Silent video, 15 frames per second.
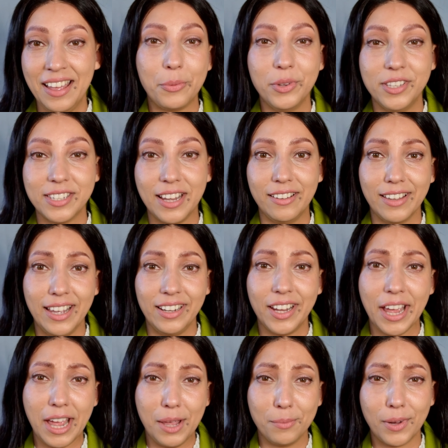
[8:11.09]
I would say like
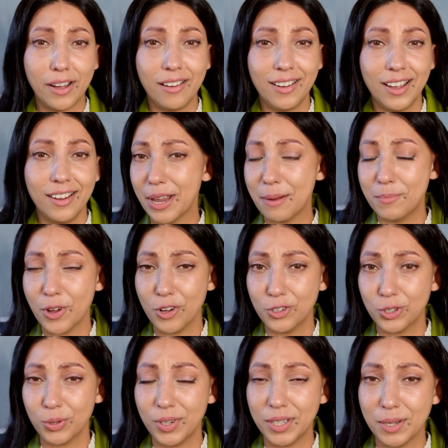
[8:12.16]
Kmart, but I'm not
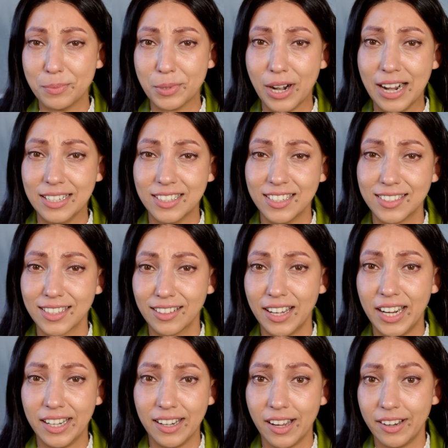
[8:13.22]
sure what the prices are
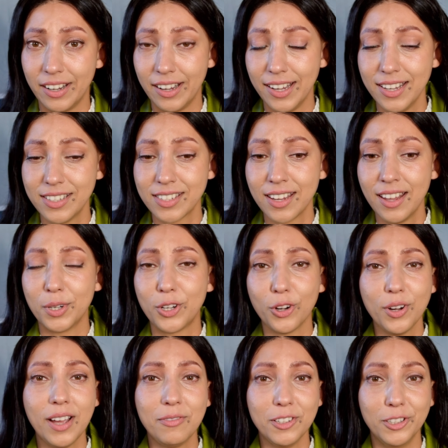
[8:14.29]
like nowadays. But go
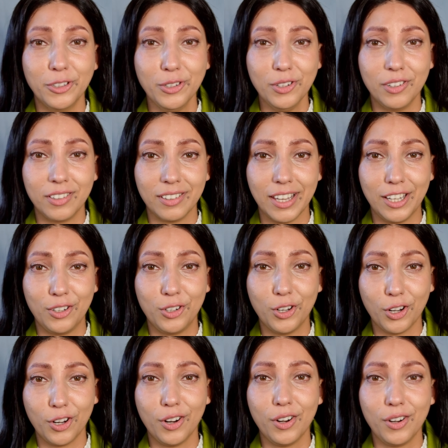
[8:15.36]
have a look, like
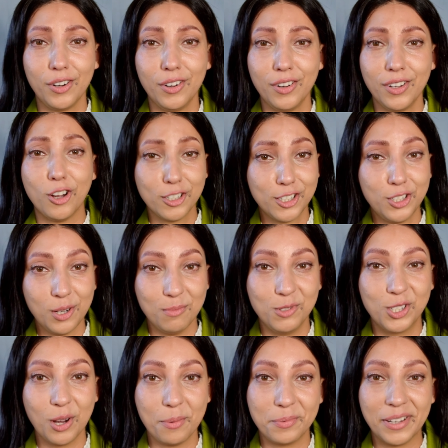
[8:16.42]
go costume
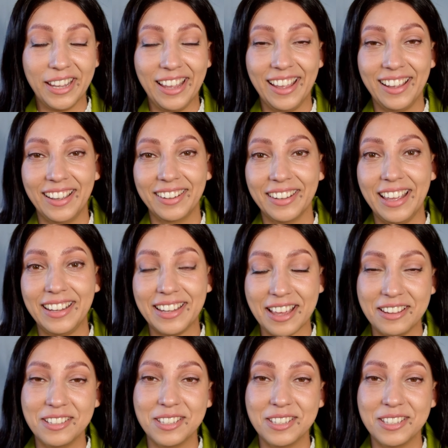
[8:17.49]
shopping and like get